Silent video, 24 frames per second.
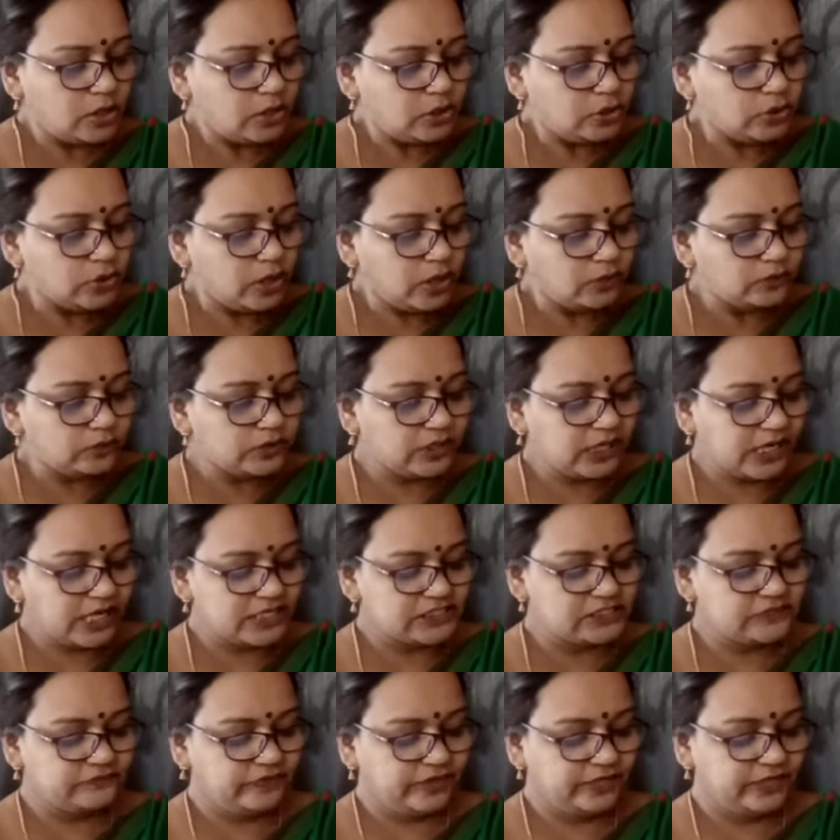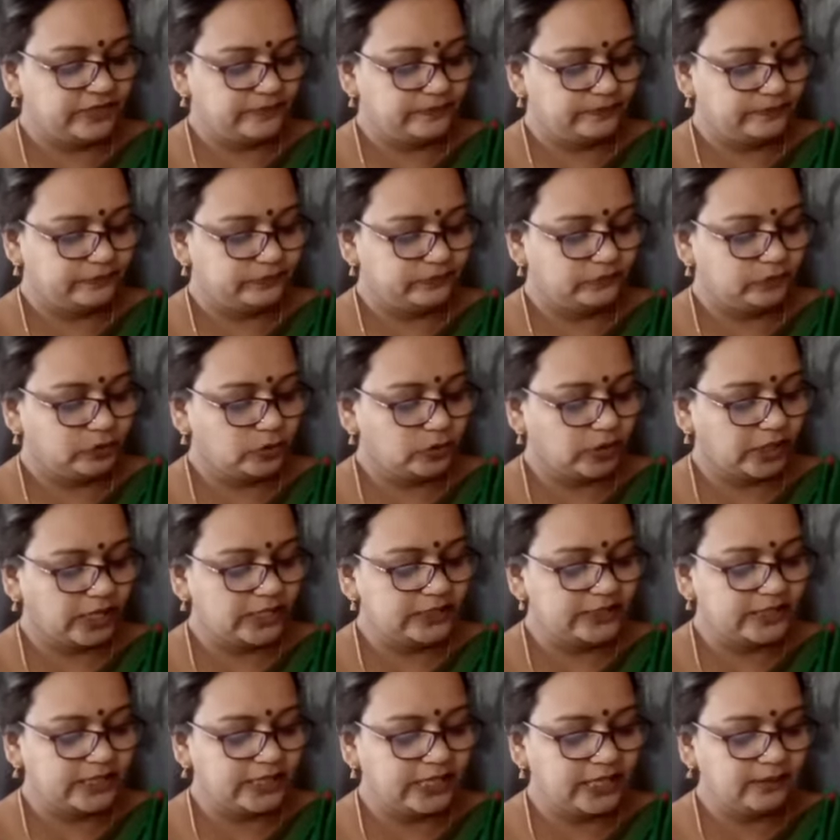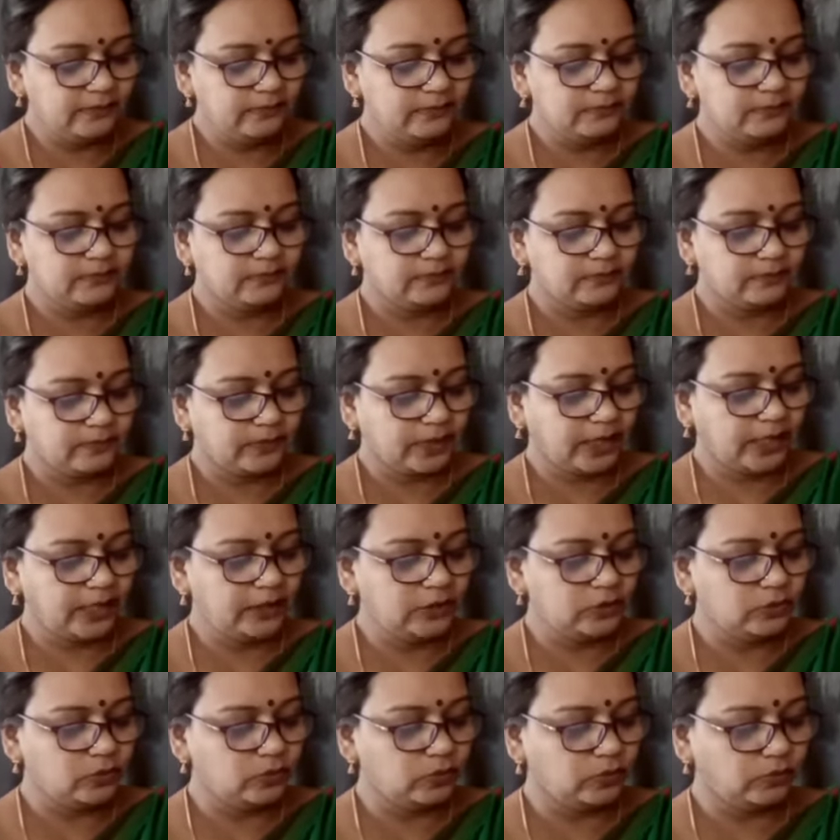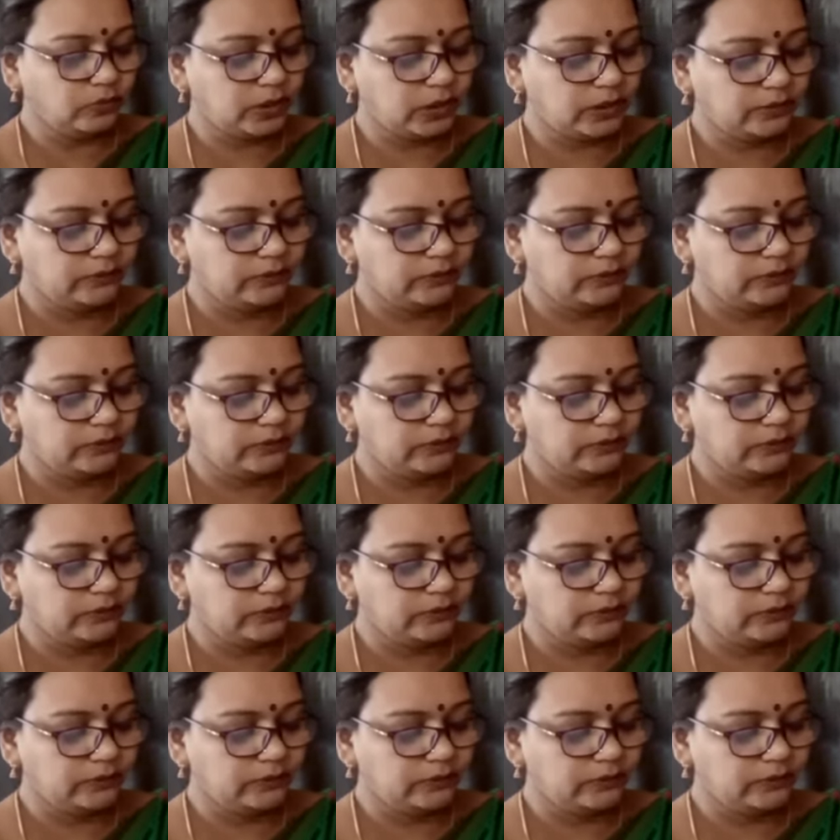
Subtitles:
You have to classify them. You write the name and you